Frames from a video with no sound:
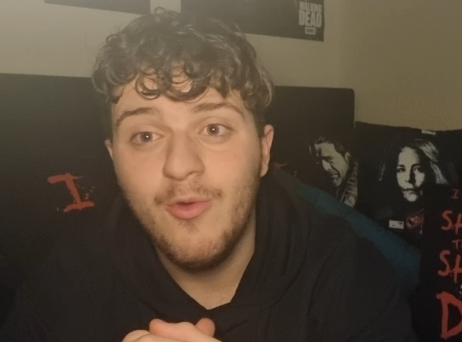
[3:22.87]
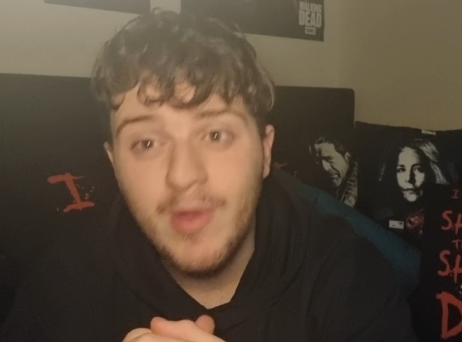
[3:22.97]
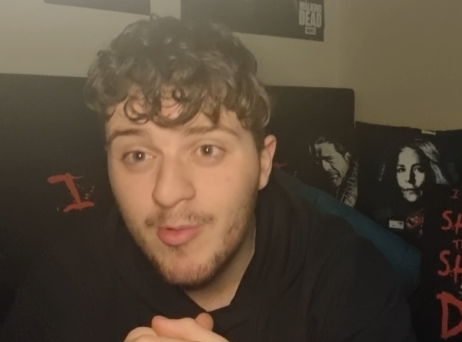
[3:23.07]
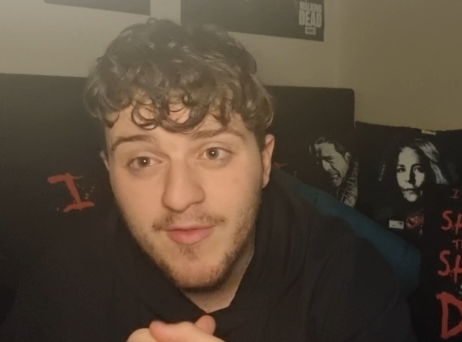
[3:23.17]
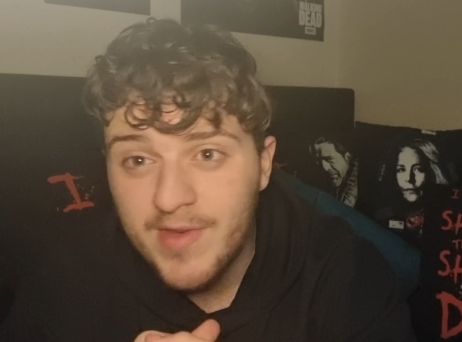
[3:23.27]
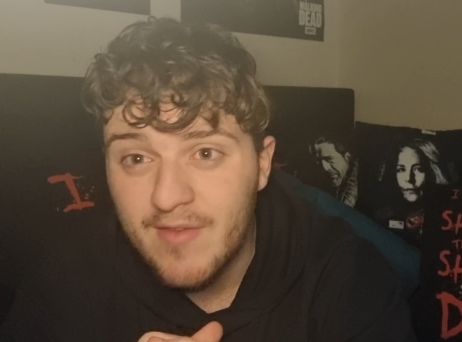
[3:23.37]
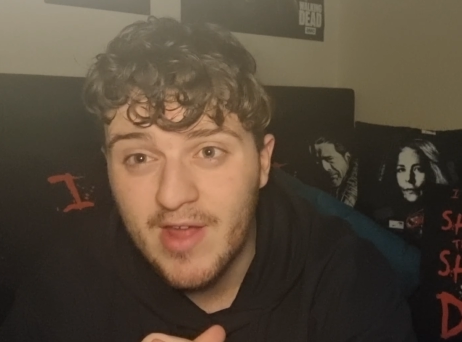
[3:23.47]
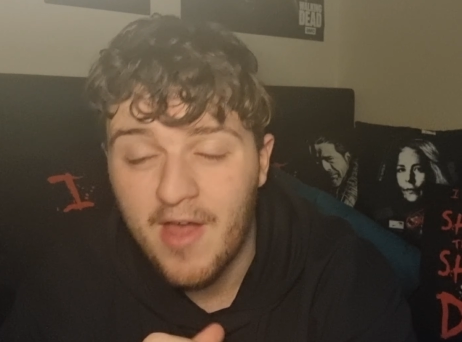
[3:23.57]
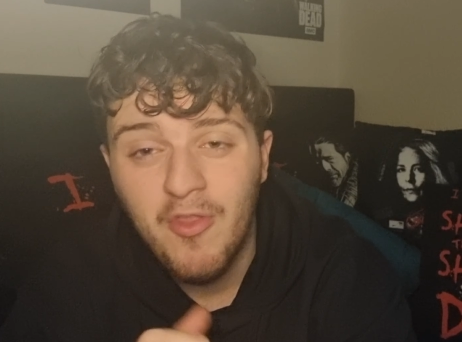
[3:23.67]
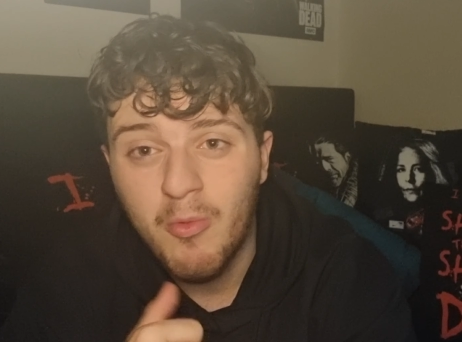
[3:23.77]
Speaker 1: we would have
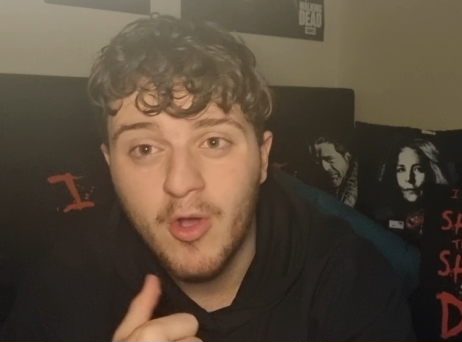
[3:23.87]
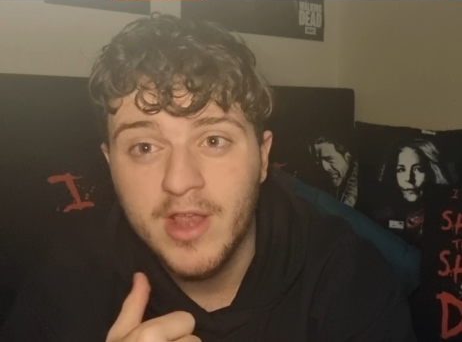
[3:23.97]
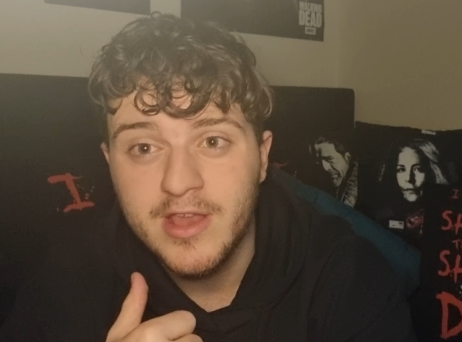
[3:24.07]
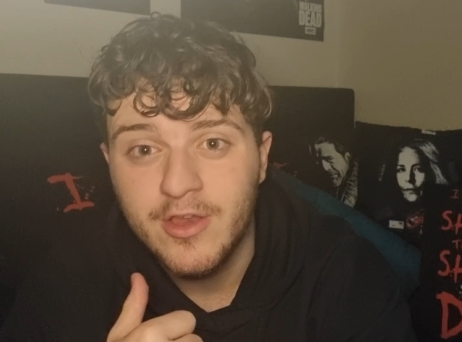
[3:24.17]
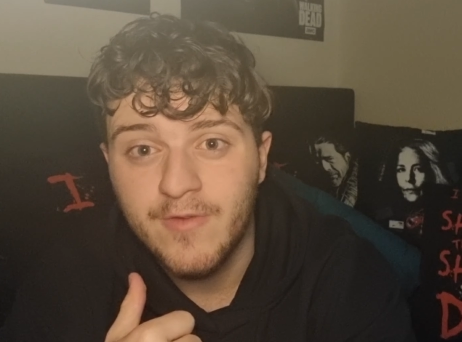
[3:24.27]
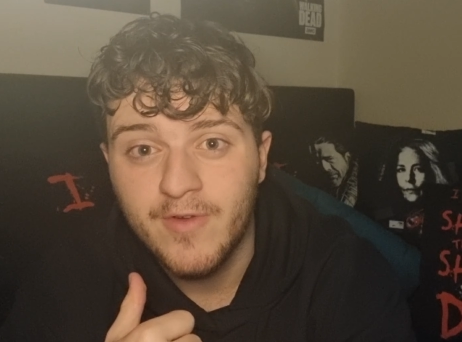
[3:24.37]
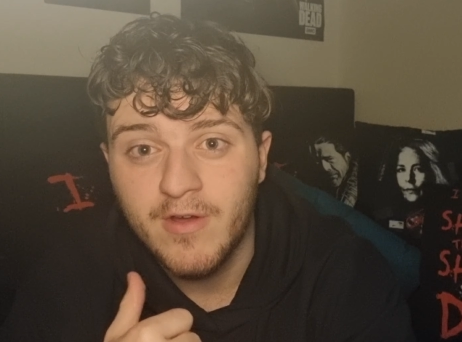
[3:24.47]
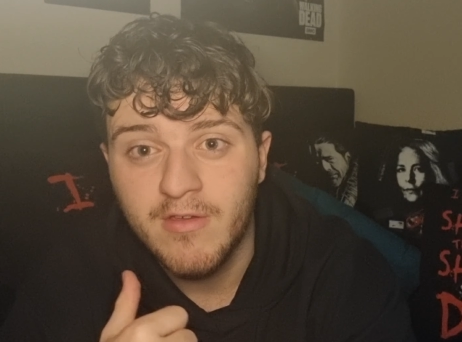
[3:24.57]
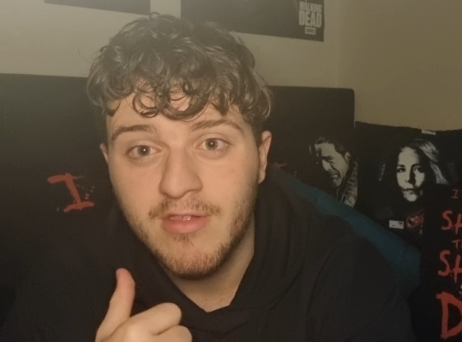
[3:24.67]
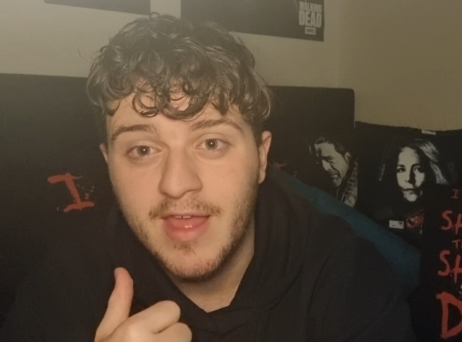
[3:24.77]
never had the Walking Dead
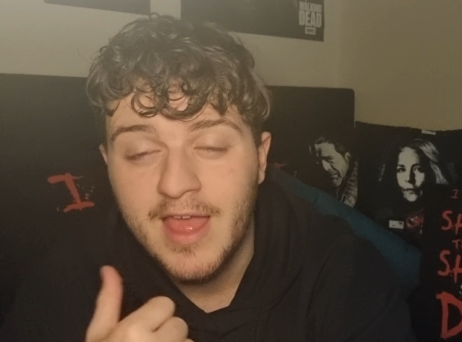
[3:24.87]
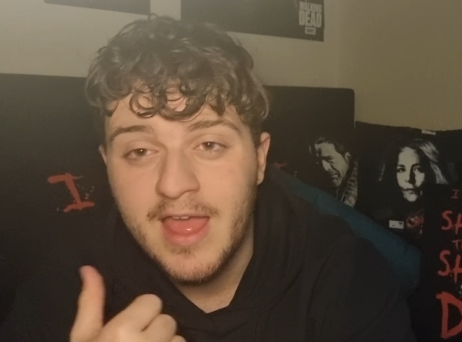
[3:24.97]
universe.